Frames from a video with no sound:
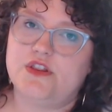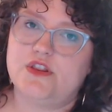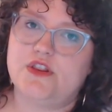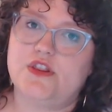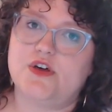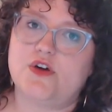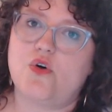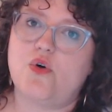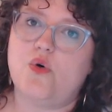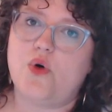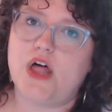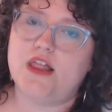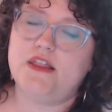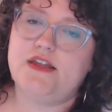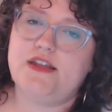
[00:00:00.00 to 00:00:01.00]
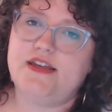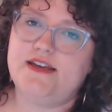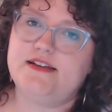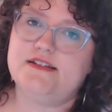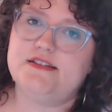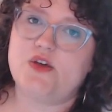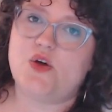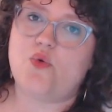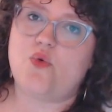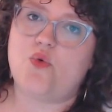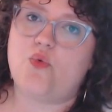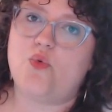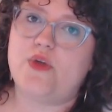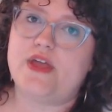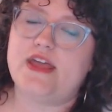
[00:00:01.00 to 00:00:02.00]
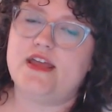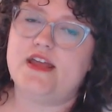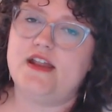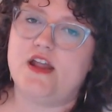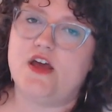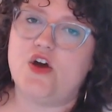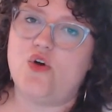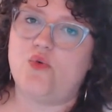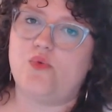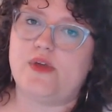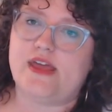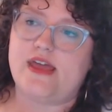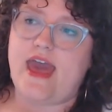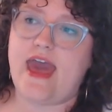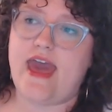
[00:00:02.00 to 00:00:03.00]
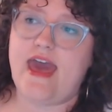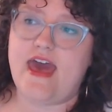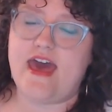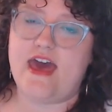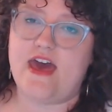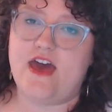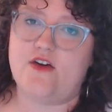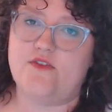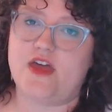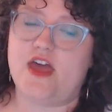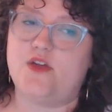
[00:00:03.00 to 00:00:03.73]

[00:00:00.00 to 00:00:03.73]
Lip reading: the qualities we know we have,